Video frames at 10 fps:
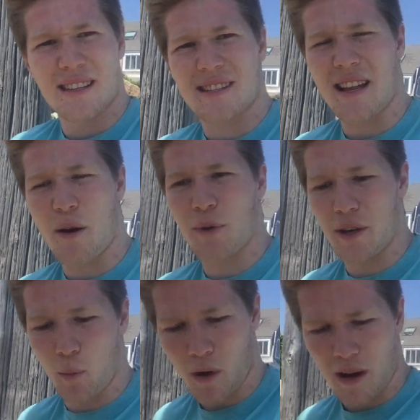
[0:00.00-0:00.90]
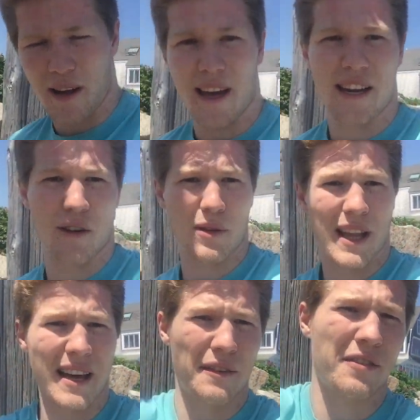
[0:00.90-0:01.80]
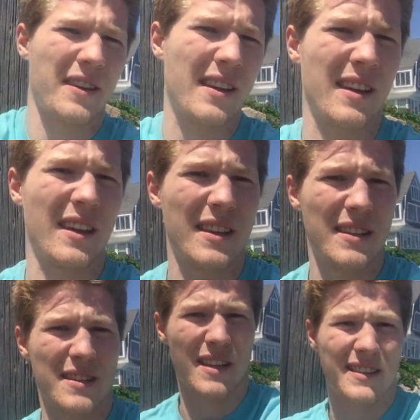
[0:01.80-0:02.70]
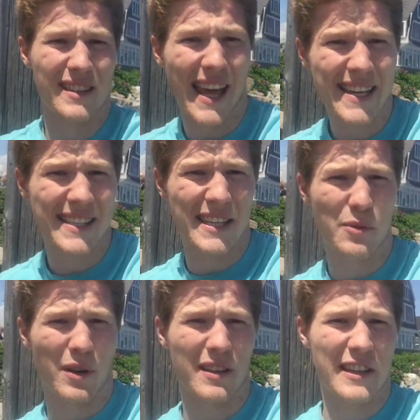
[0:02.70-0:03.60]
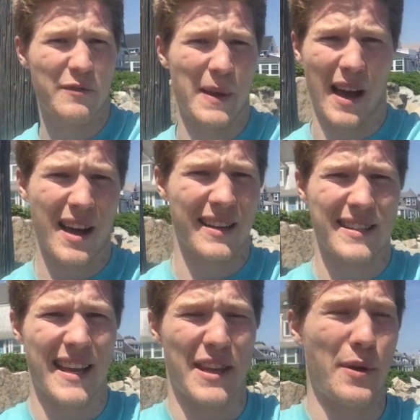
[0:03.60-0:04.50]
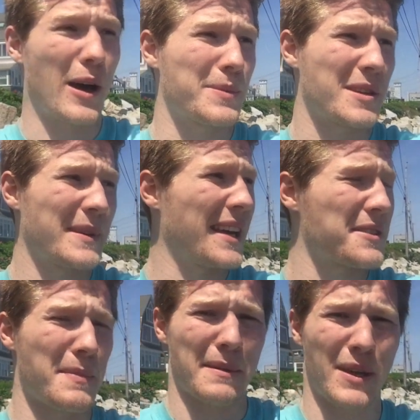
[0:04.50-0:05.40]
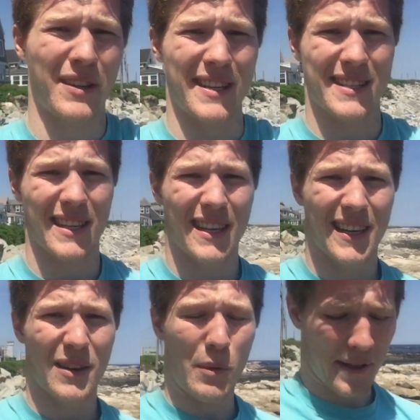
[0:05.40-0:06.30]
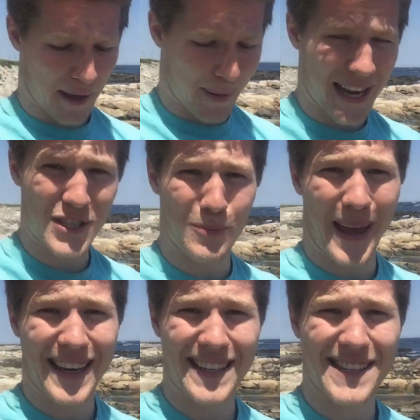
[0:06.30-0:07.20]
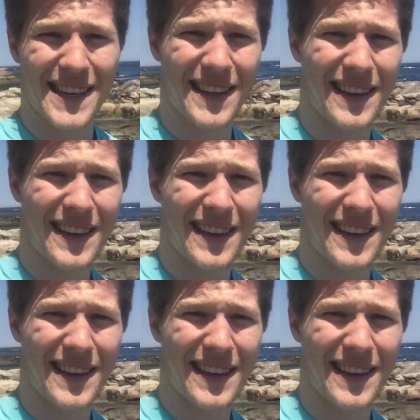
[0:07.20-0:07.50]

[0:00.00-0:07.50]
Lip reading: It's not what you want out of your life. It's not the legacy you want to leave behind, is that you helped somebody else make millions while they paid you pennies.